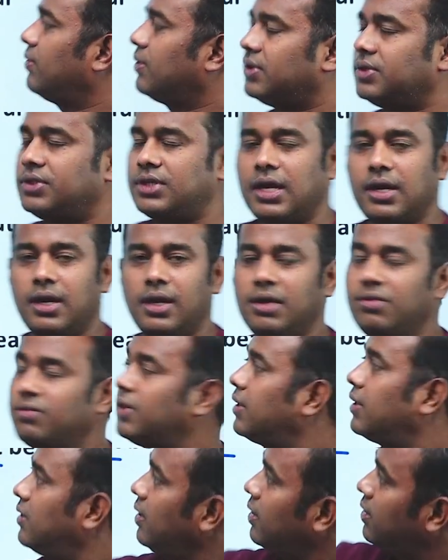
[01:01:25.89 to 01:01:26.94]
generally
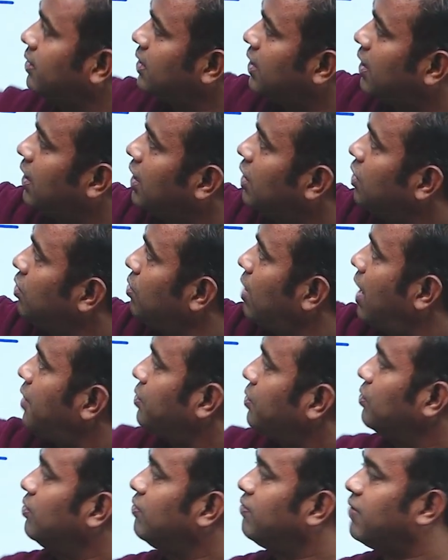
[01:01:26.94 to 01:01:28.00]
the thing you have to
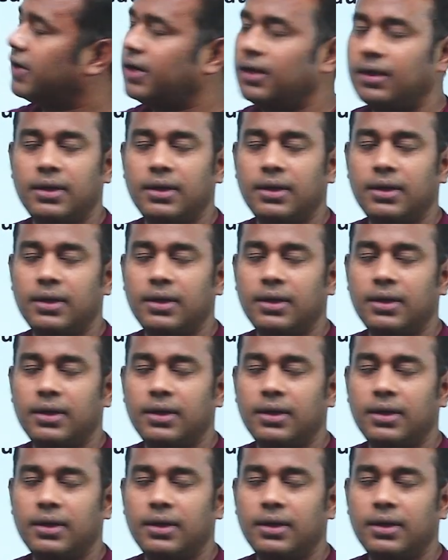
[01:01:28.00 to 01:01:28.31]
use for a